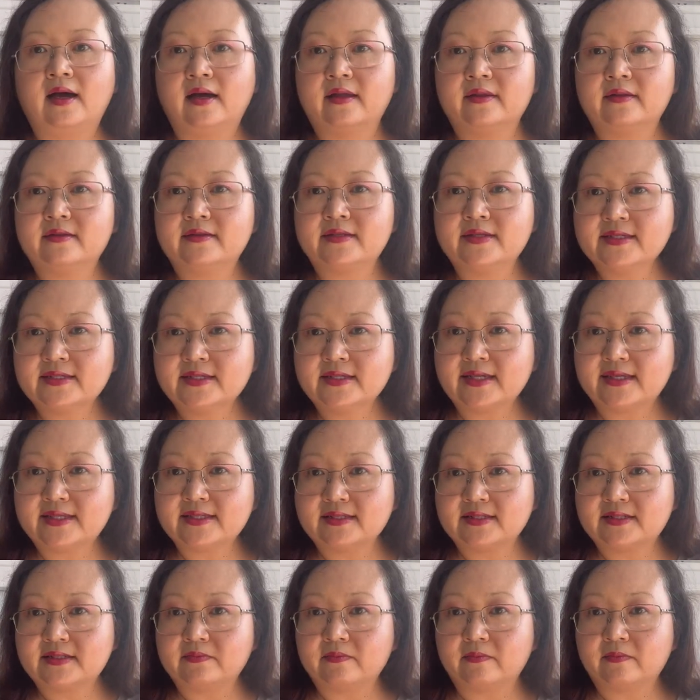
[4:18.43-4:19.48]
this
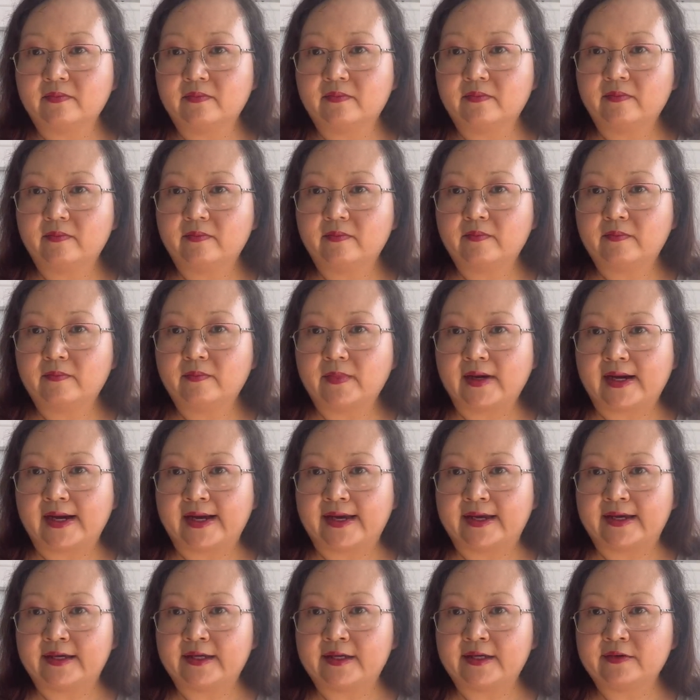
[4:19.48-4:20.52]
isn't
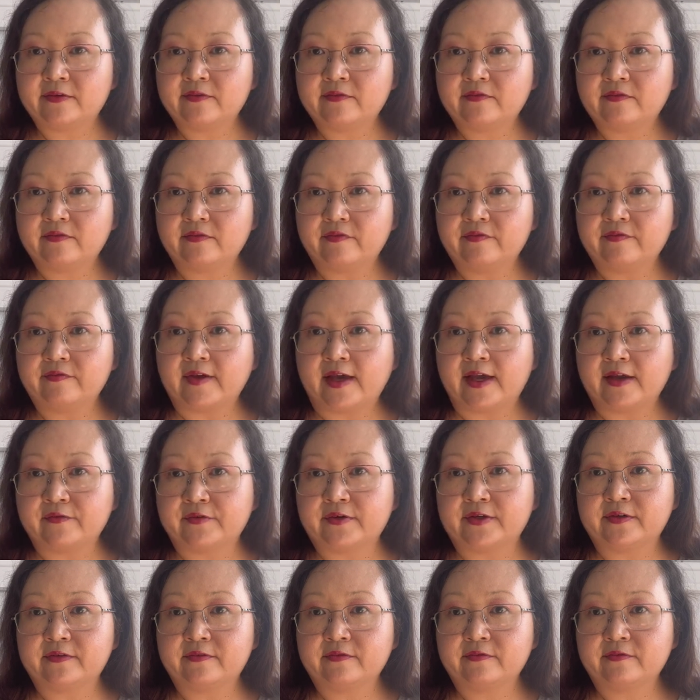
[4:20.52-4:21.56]
my
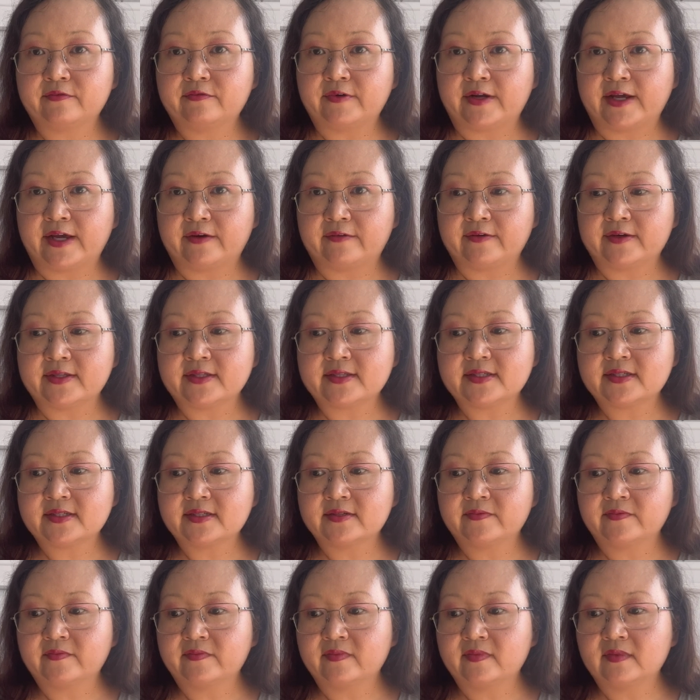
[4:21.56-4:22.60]
favorite fragrance
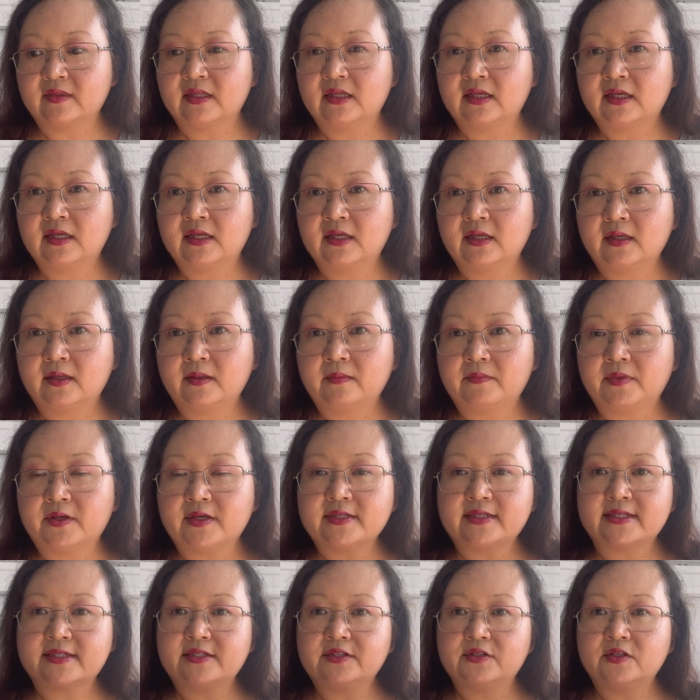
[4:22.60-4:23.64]
because
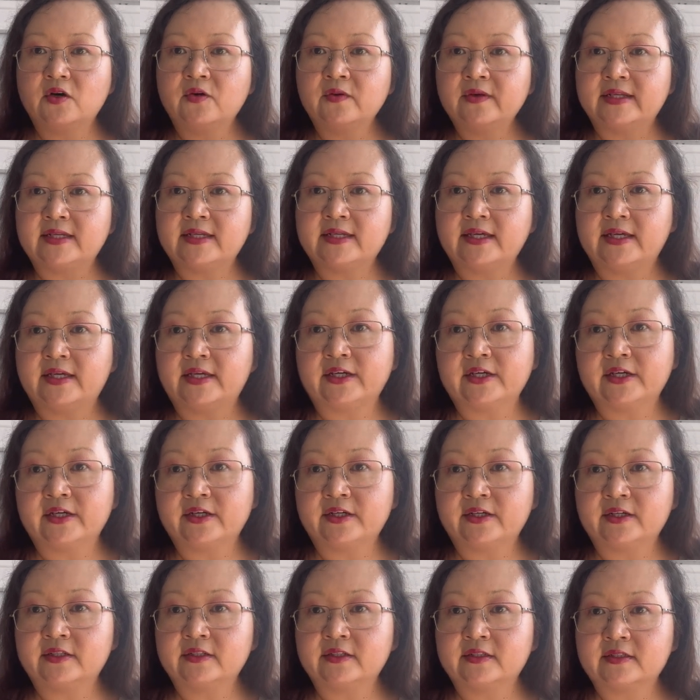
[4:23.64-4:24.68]
there's a note in
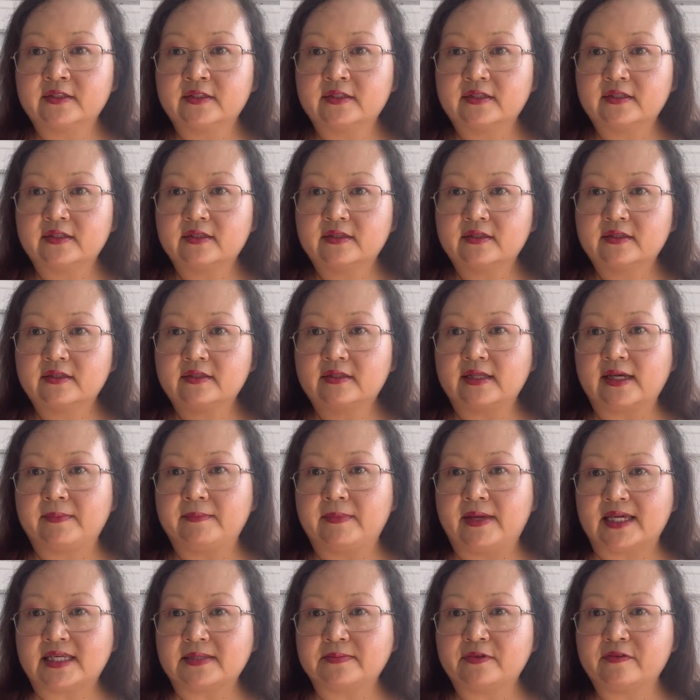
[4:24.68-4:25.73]
here that
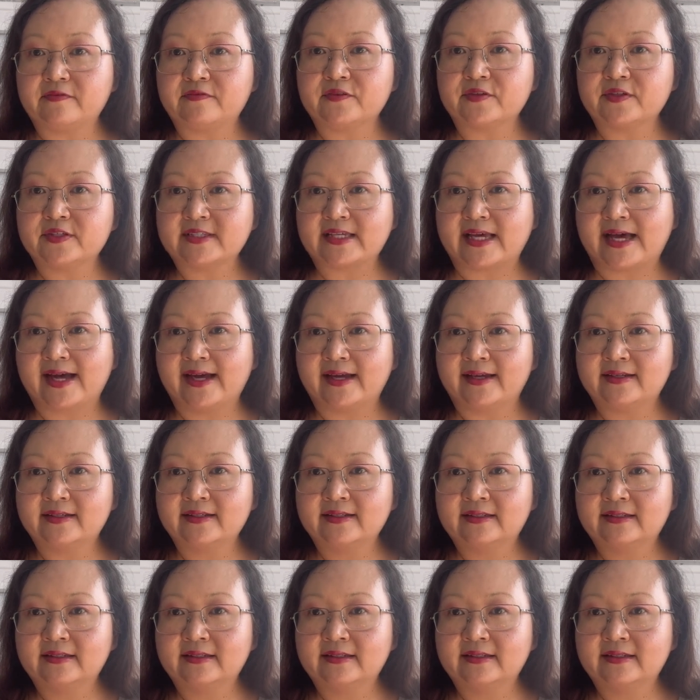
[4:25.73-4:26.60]
makes me feel sad.